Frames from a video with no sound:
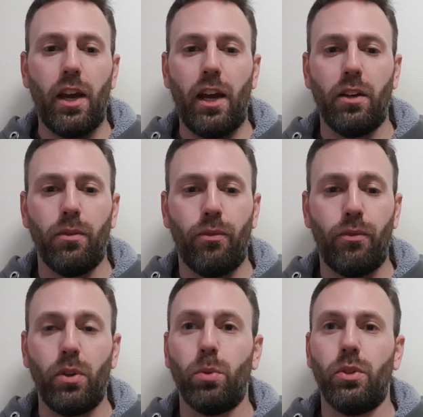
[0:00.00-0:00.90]
and
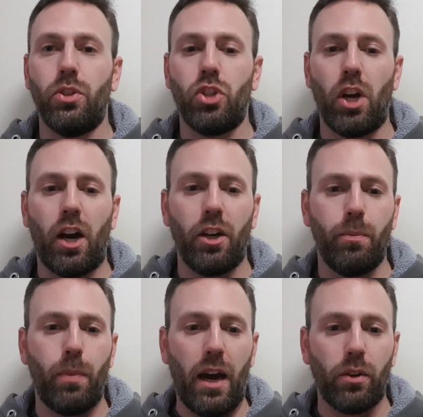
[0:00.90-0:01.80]
filled
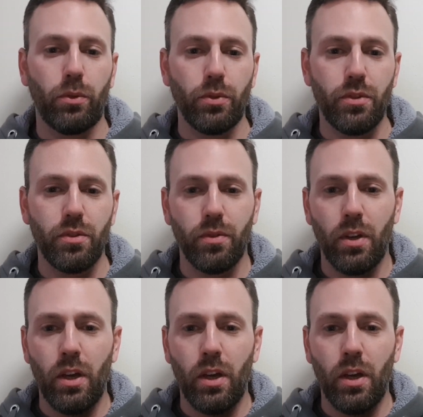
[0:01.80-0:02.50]
charred barrels.